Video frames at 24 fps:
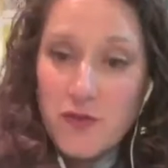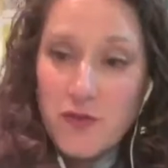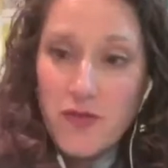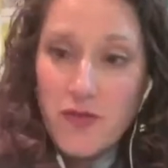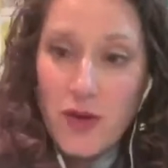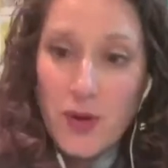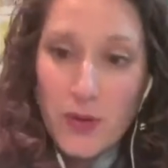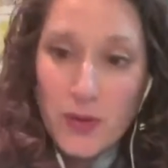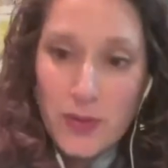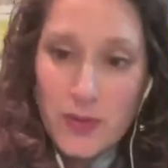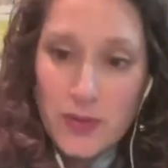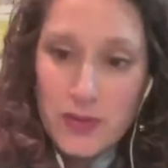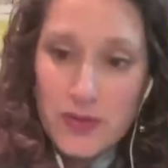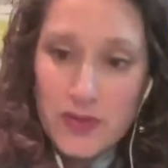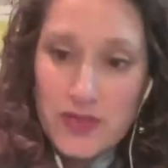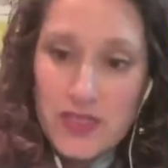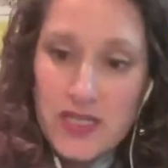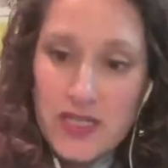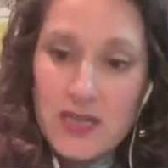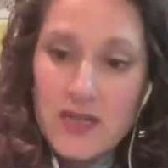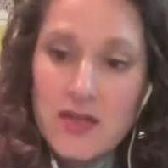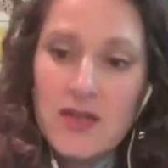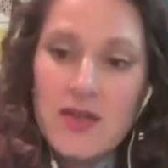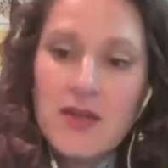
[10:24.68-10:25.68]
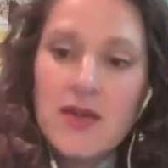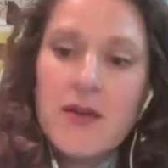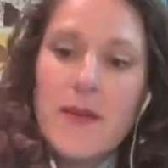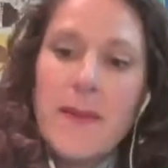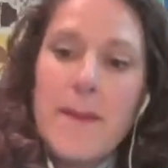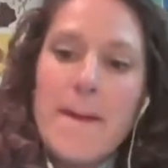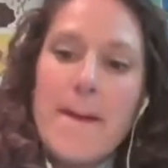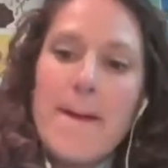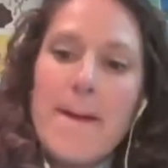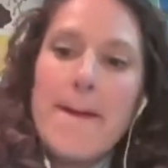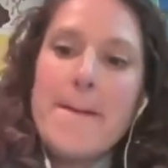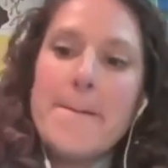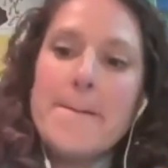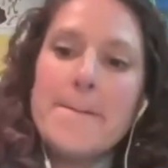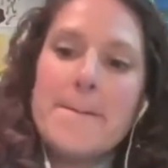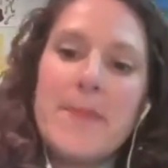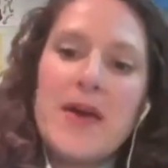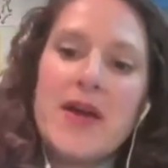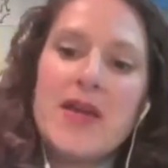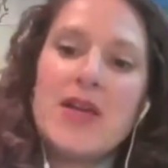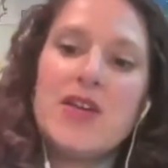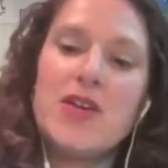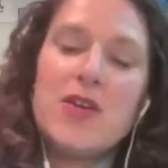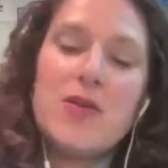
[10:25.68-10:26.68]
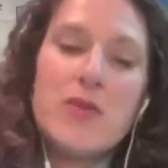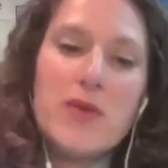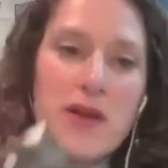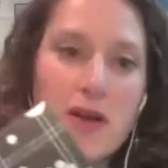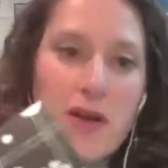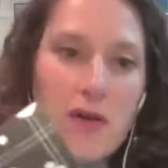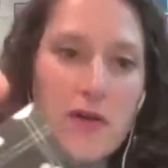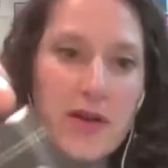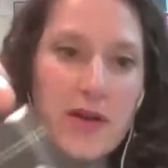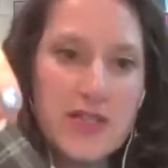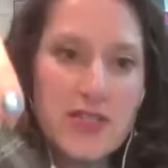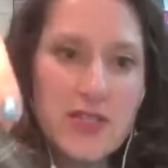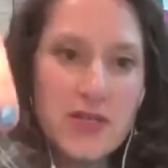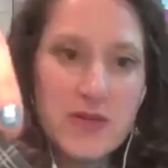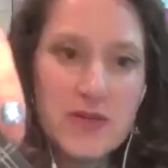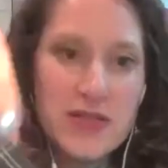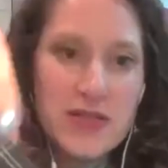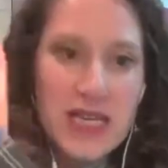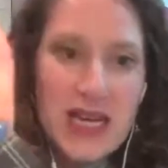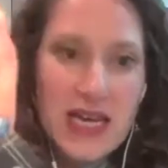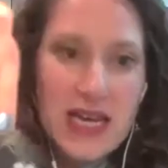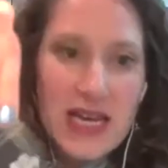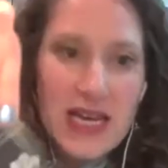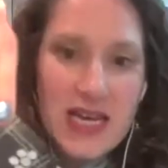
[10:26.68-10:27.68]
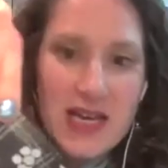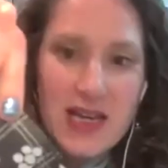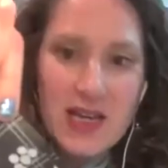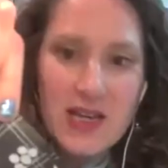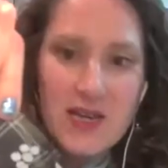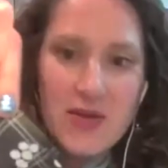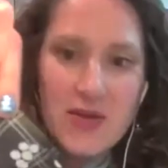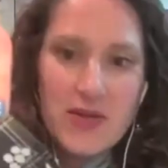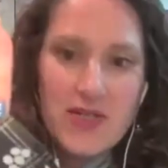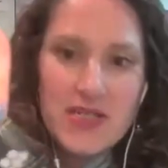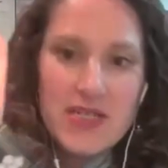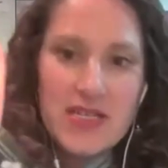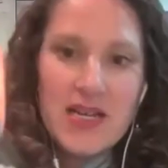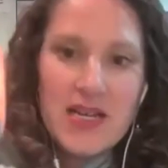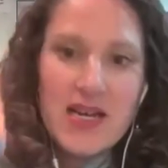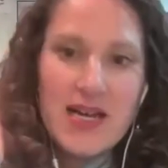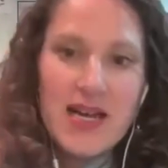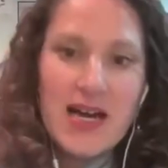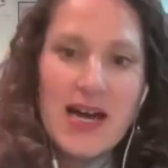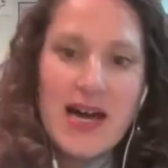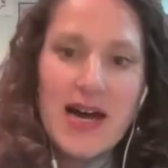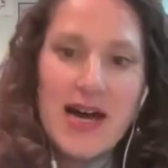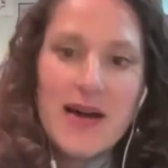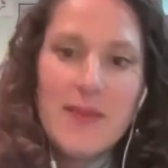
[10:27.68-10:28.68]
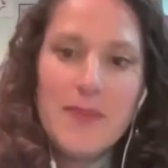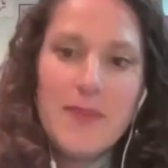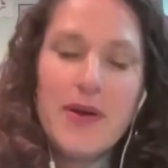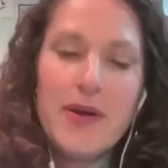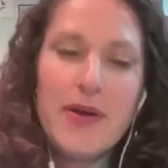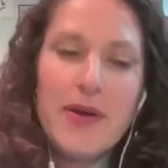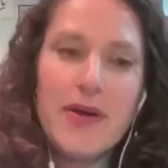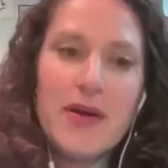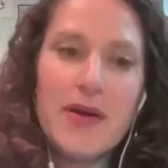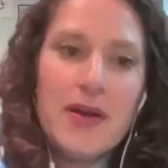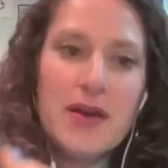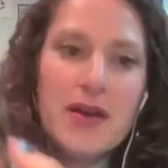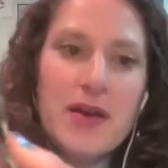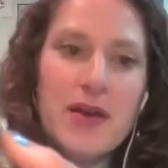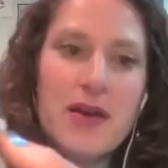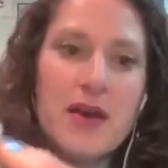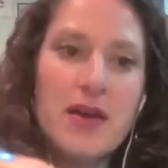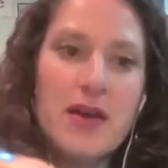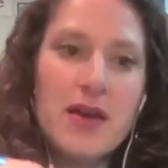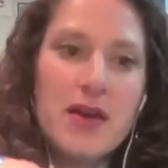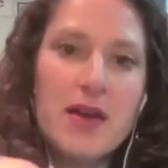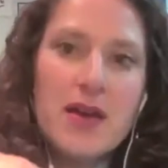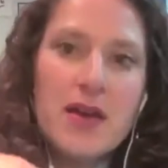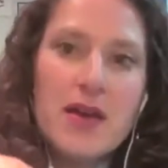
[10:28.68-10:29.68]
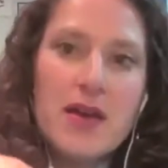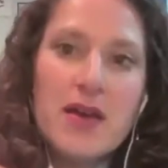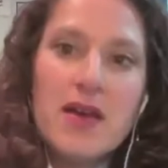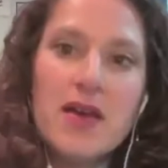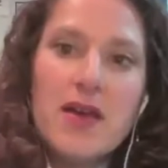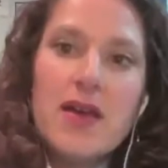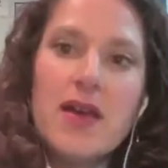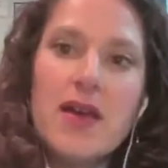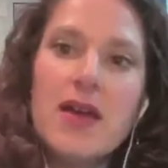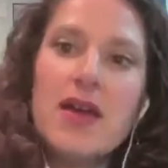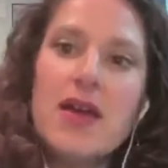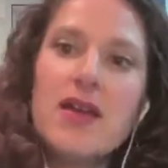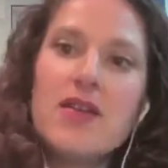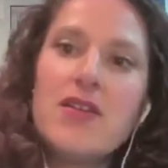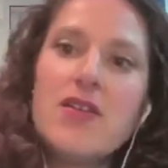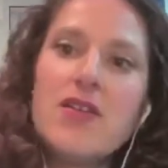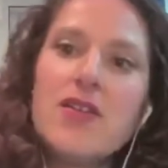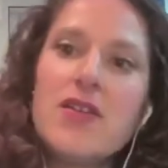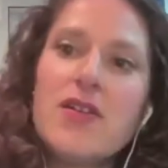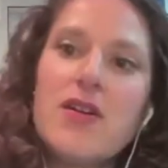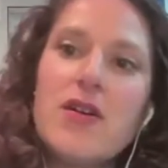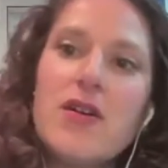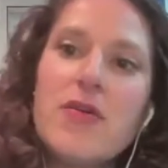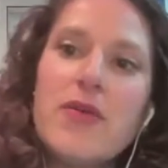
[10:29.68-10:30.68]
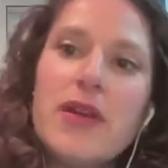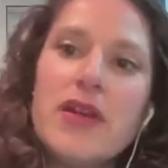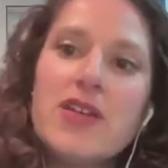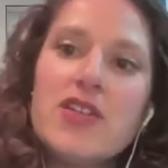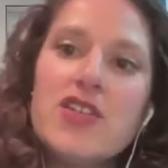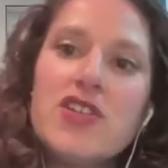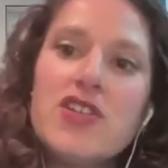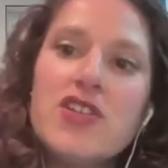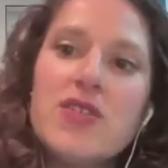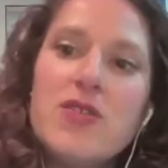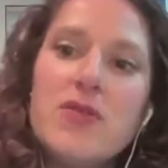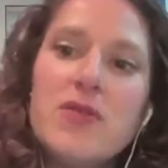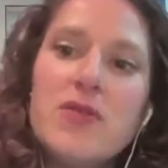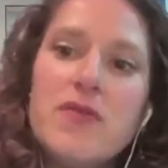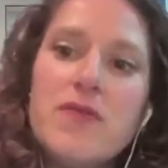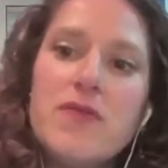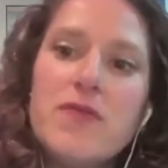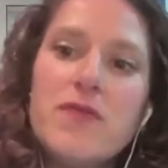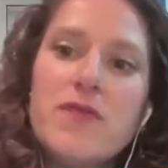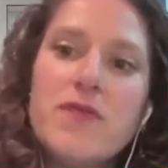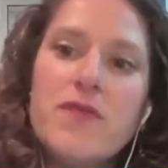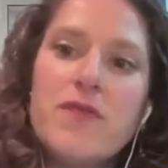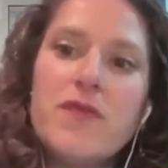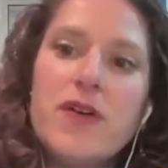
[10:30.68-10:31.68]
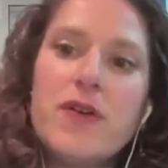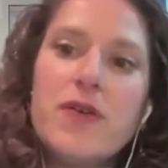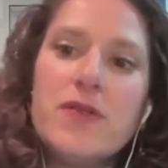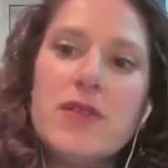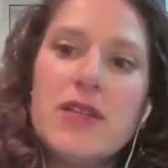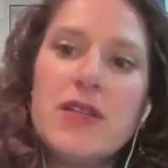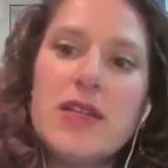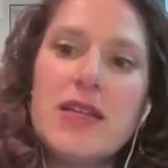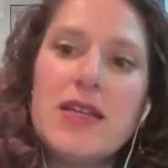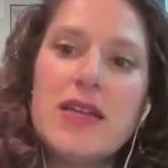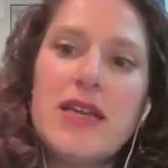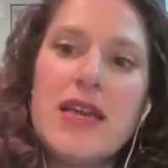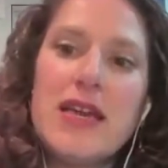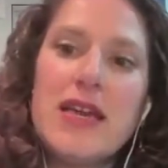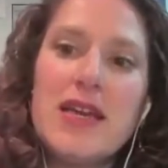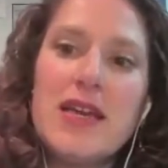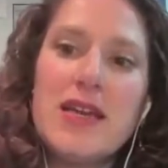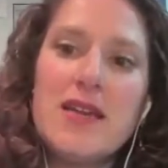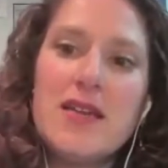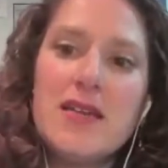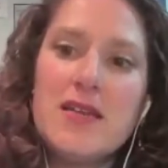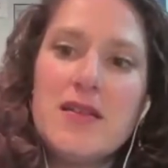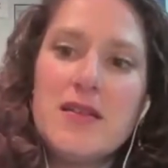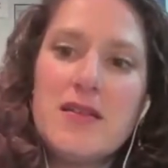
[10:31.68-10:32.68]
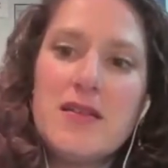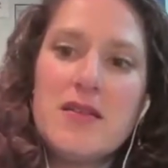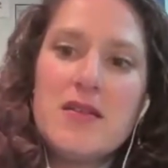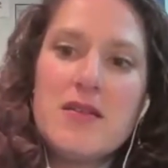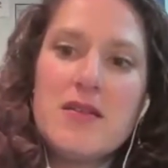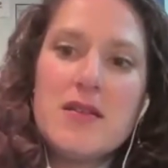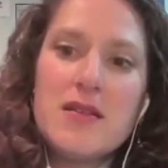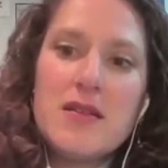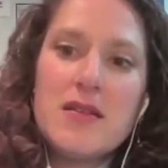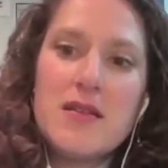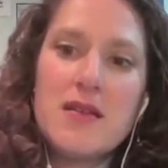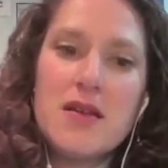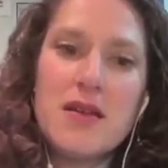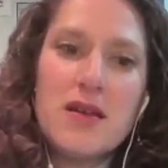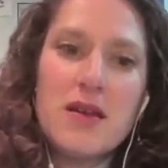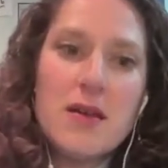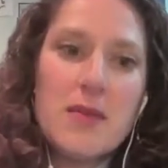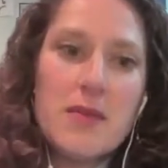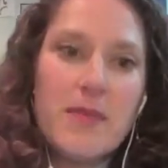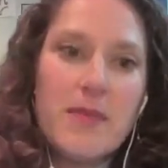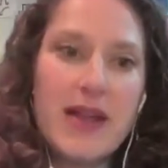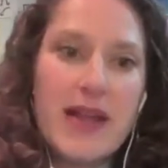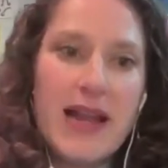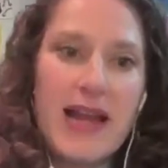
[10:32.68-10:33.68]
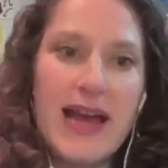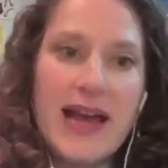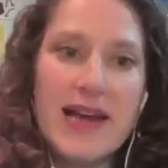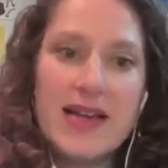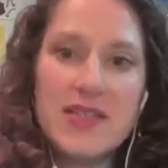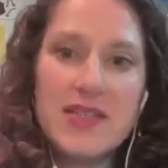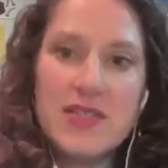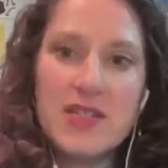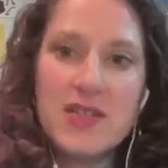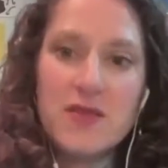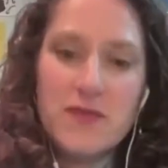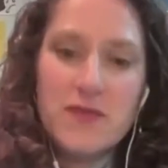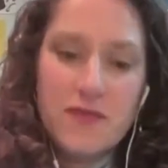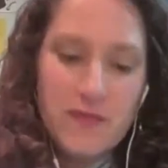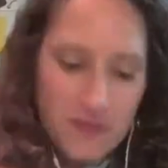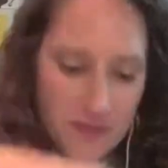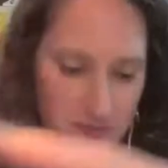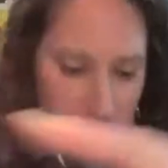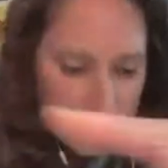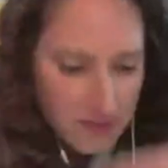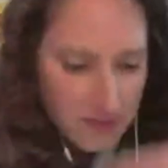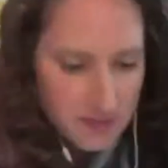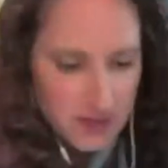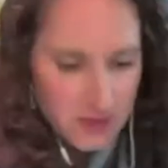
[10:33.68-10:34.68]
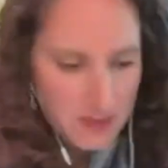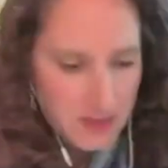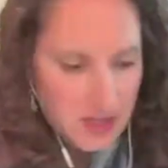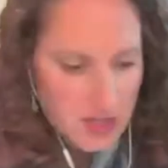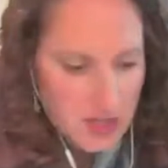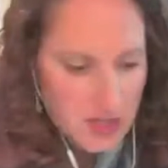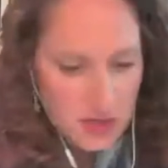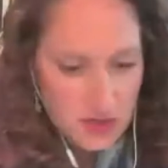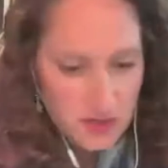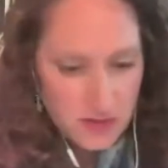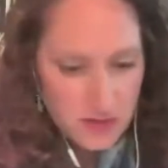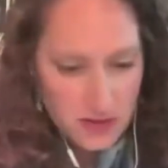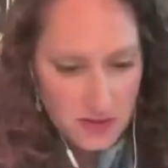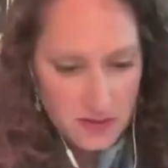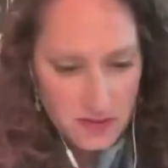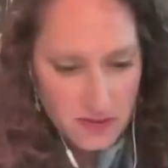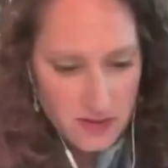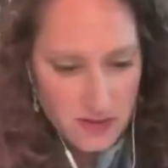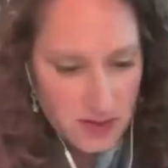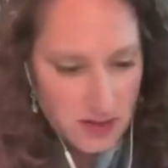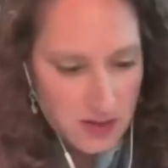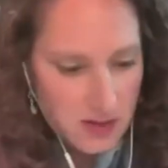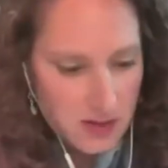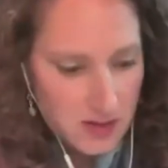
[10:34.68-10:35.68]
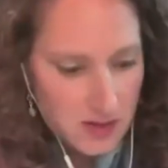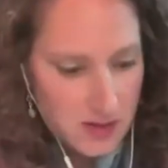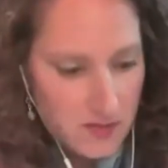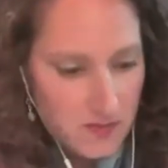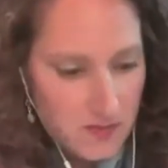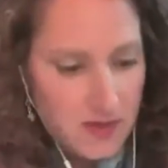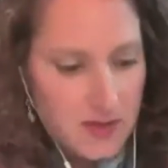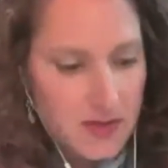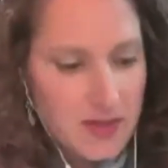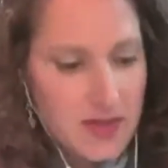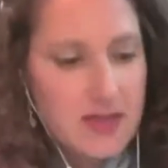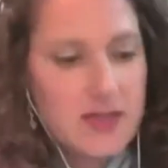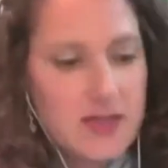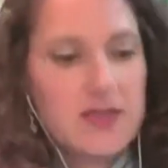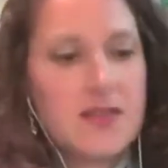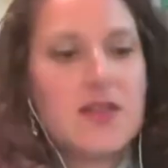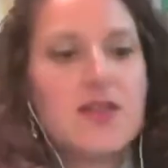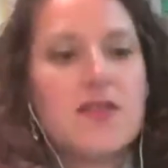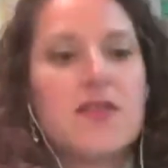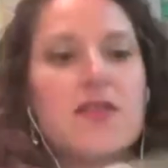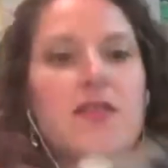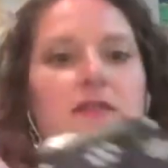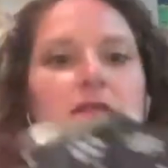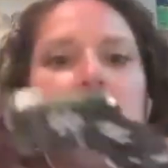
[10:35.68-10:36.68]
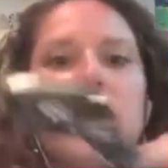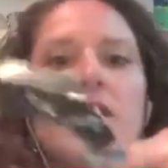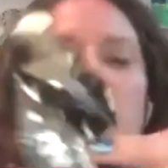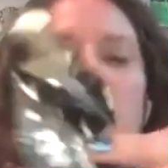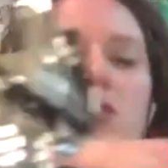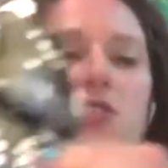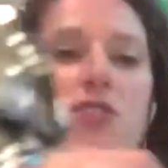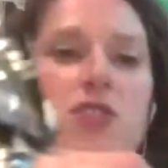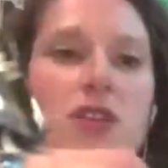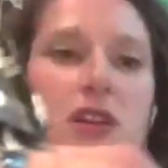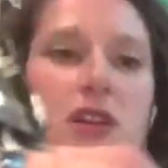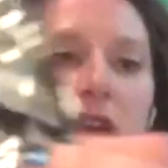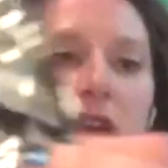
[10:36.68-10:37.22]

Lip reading: fold, but you are going to take your top and you're going to fold it in, but as you, let me show you on one that is already finished.